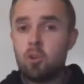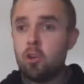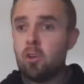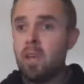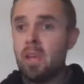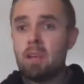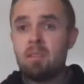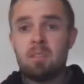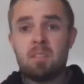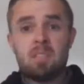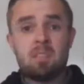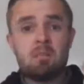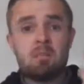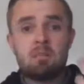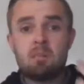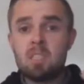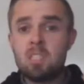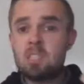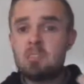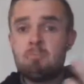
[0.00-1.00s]
You're getting
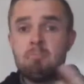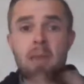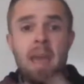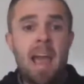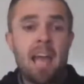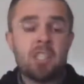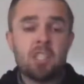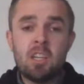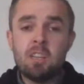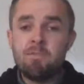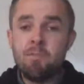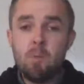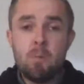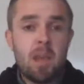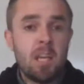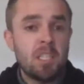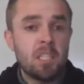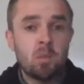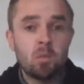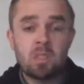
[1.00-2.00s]
smash
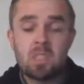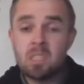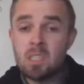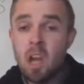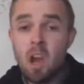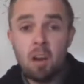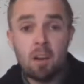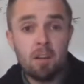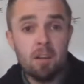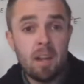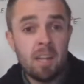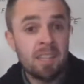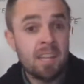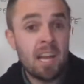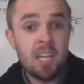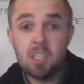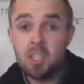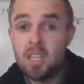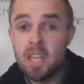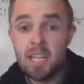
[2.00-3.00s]
information with soccer.
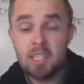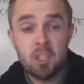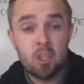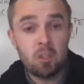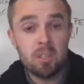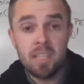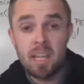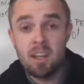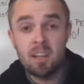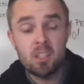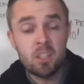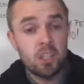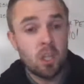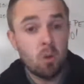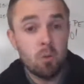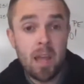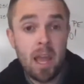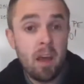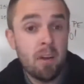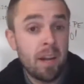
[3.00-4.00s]
Yesterday, I took down a
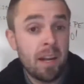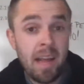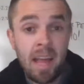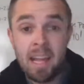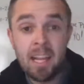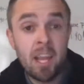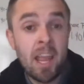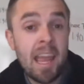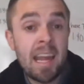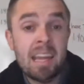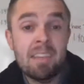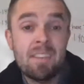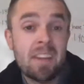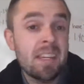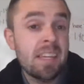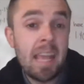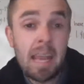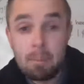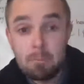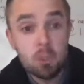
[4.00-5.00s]
Showdown, and I can't
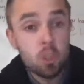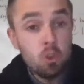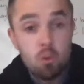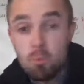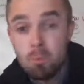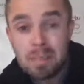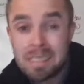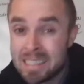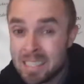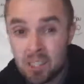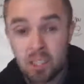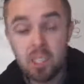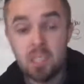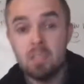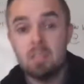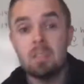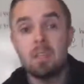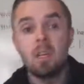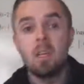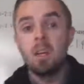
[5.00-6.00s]
even name 2
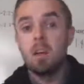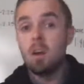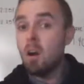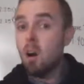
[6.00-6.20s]
positions.